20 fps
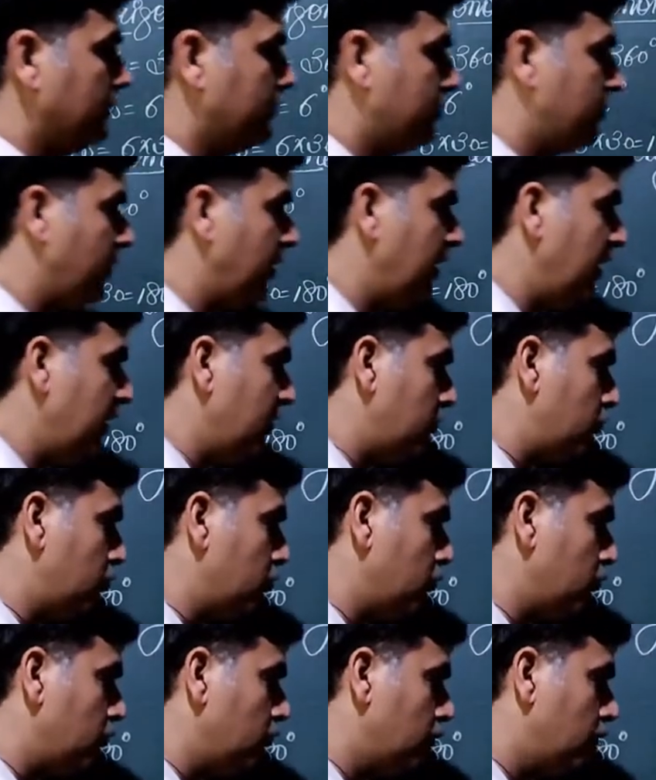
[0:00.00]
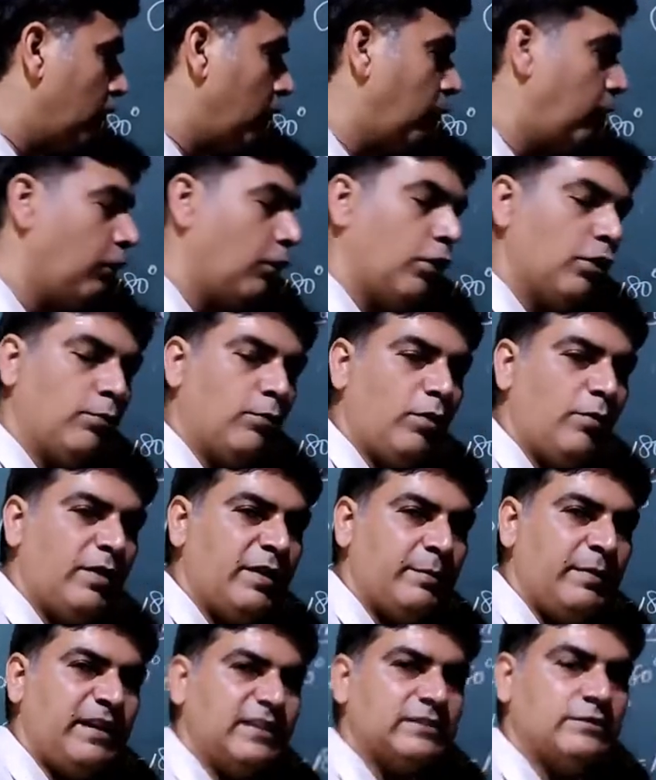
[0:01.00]
3 to 4
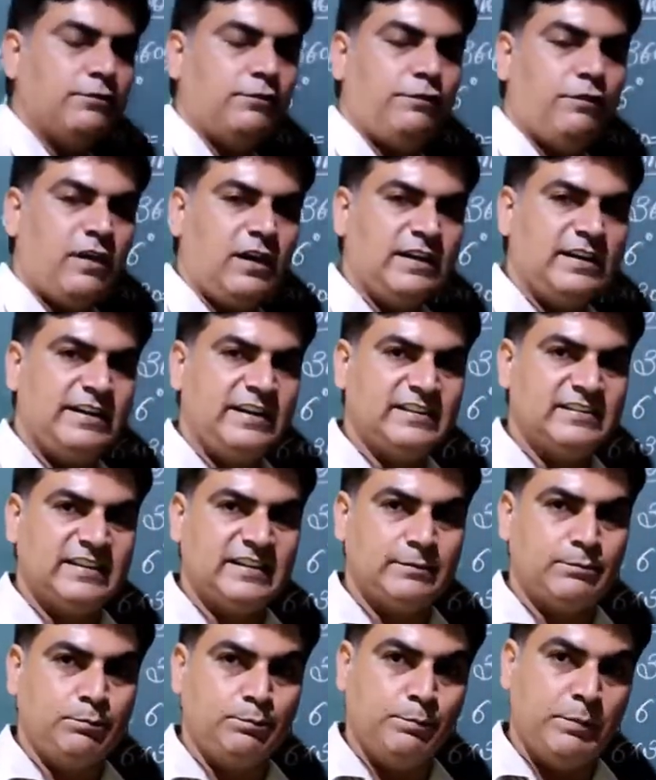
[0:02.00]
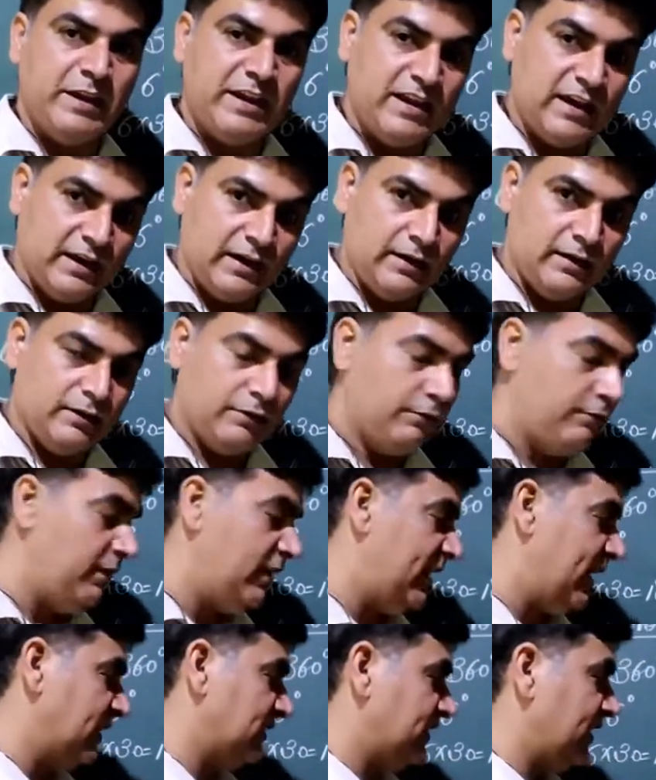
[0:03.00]
movement. Means 1 digit bigger.
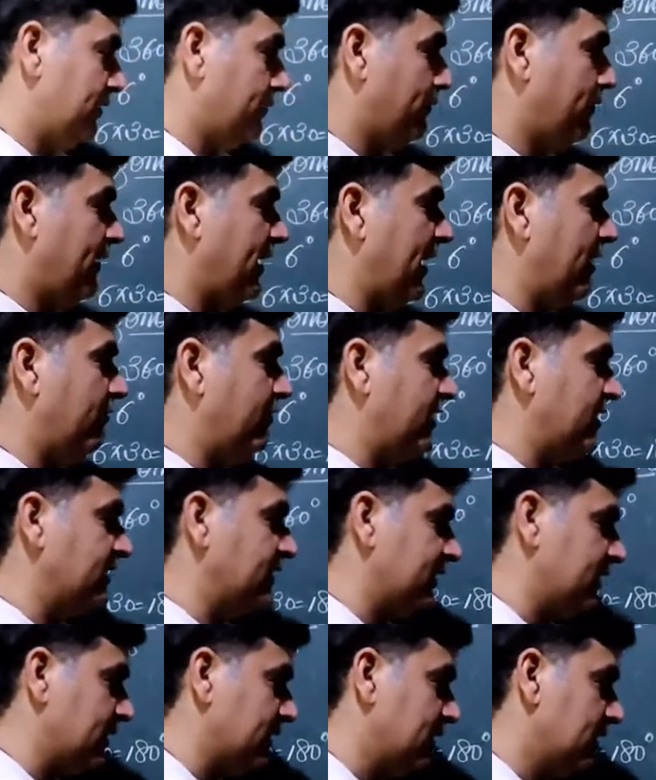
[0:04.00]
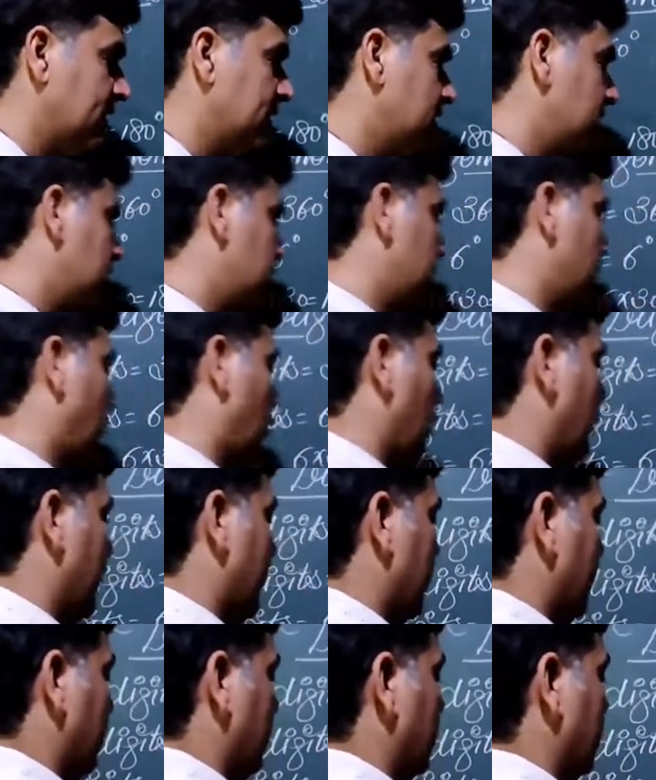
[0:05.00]
We can say 5 digit smaller.